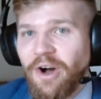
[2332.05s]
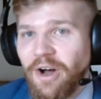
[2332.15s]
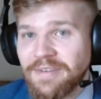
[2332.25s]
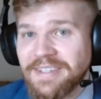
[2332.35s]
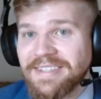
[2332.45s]

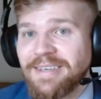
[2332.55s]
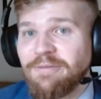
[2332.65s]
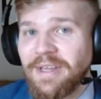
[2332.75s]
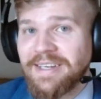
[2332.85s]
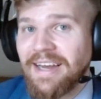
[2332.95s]
Obviously,
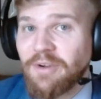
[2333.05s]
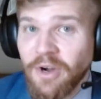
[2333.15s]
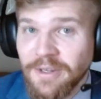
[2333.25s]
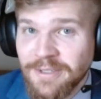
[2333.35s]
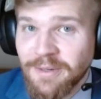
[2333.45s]
if you'd like to have a
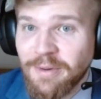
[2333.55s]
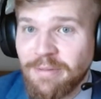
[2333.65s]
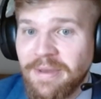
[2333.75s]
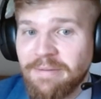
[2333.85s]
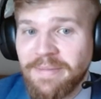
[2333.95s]
consult
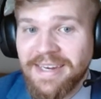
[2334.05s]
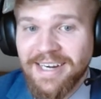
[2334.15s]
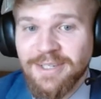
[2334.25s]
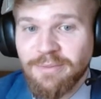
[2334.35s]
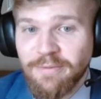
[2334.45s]
with me and me to
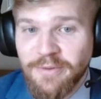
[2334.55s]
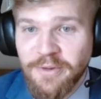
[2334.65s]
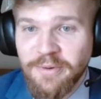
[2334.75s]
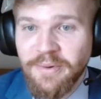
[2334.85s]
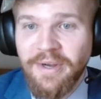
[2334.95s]
actually
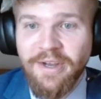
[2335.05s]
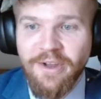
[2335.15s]
review